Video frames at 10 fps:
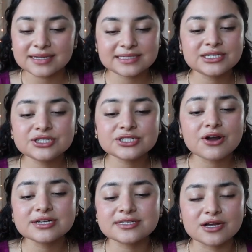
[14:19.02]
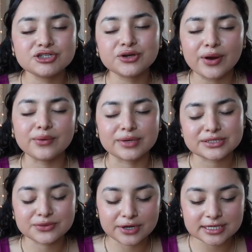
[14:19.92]
Teachers are such a great
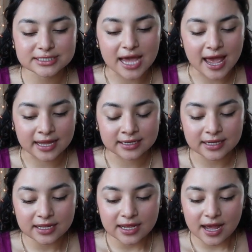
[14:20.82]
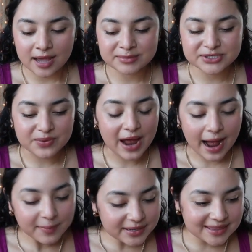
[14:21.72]
resource, and I'm so
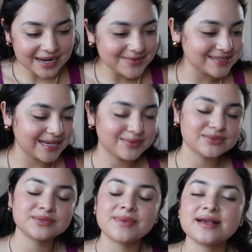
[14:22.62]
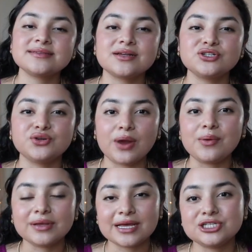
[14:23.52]
happy that I was able to make such great
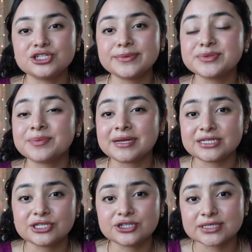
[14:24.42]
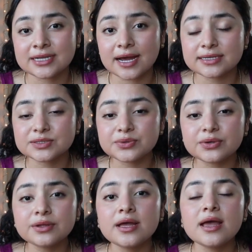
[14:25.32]
relationships with my teachers in high
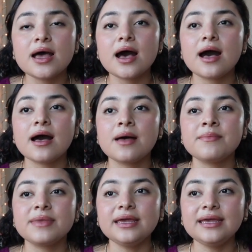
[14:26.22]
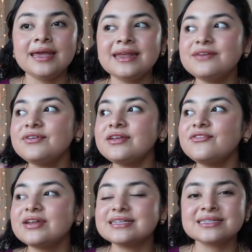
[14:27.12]
school. And even
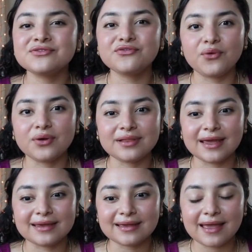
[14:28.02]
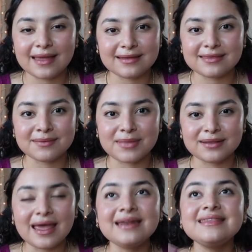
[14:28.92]
if it isn't for like anything
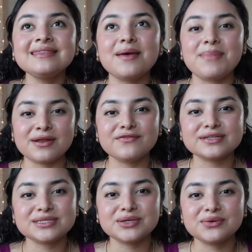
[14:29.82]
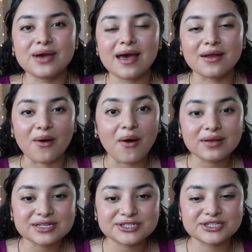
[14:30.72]
that benefits you at all,
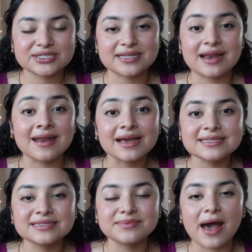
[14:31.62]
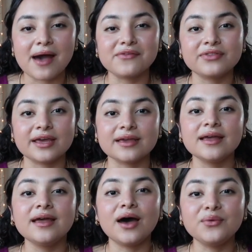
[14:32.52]
it's just nice to have like
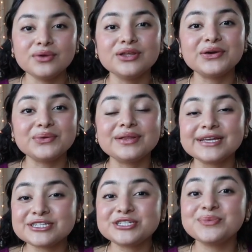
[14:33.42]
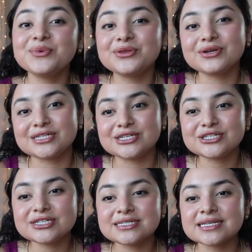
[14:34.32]
a really good relationship with your
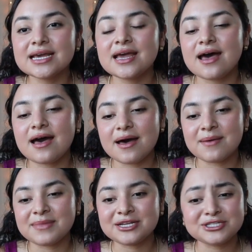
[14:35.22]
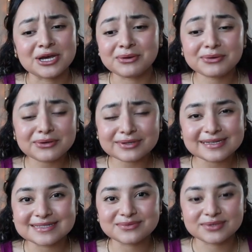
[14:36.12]
teachers. In general,
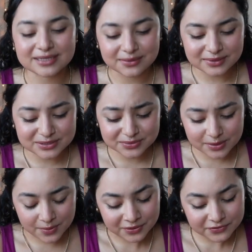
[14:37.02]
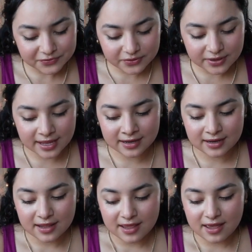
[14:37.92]
it's really wonderful. And
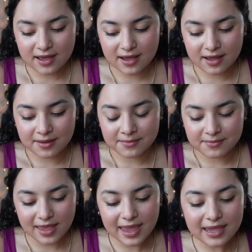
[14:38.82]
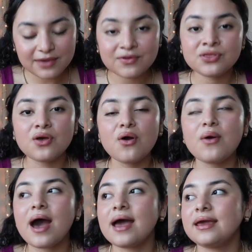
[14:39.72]
even though
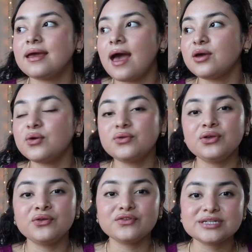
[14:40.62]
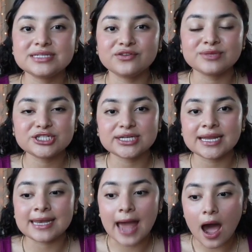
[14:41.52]
I go to the University of
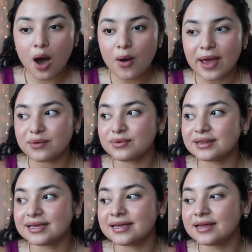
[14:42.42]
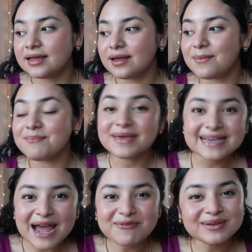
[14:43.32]
Michigan now, I really
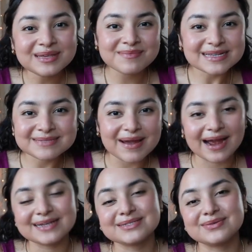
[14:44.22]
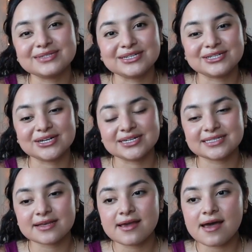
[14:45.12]
miss my high school
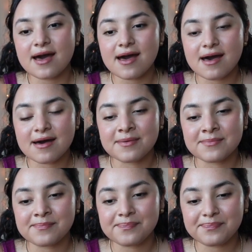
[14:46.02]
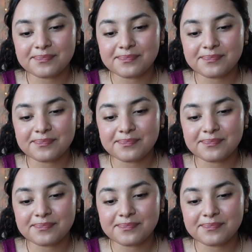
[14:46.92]
teachers. And